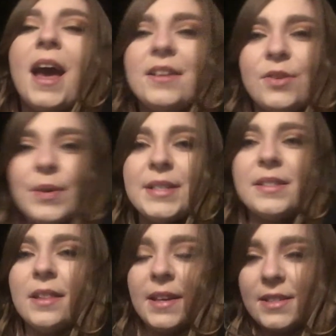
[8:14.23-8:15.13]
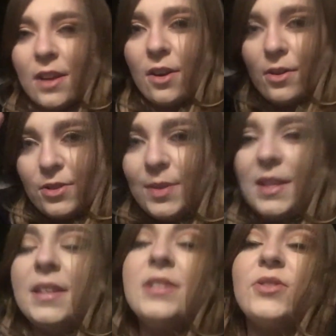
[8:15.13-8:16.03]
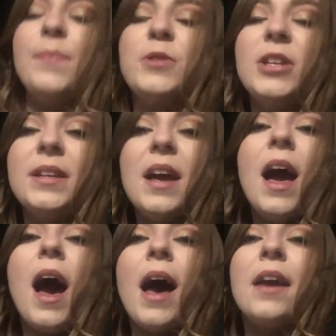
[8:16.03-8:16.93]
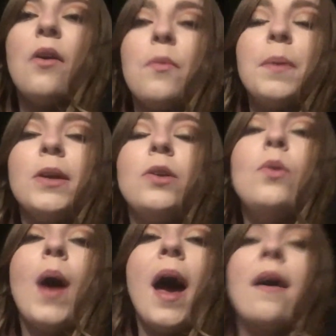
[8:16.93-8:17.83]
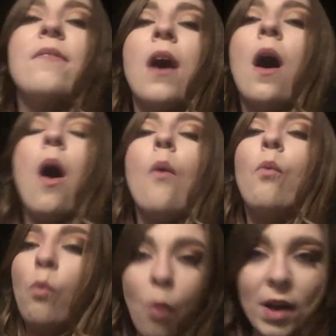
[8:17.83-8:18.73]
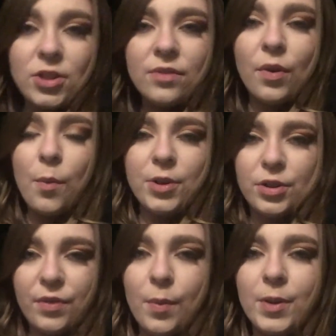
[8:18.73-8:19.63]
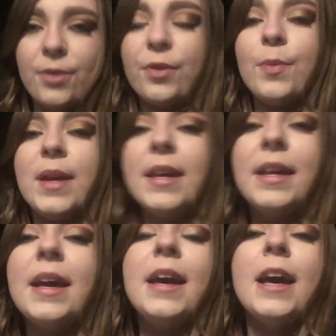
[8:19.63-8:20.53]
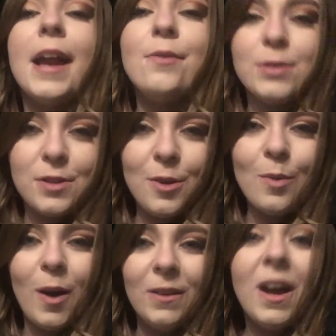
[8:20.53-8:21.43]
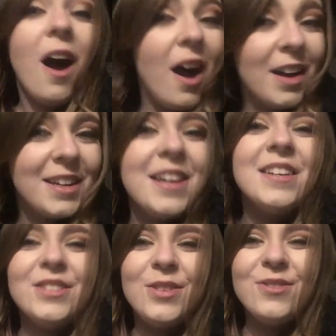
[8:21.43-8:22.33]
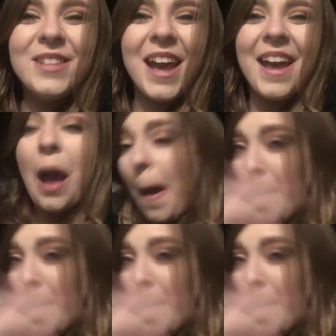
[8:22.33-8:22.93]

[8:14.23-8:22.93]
As always, the links are also in the description. I hope you have a wonderful, wonderful, wonderful week. And I will see you all on Tuesday.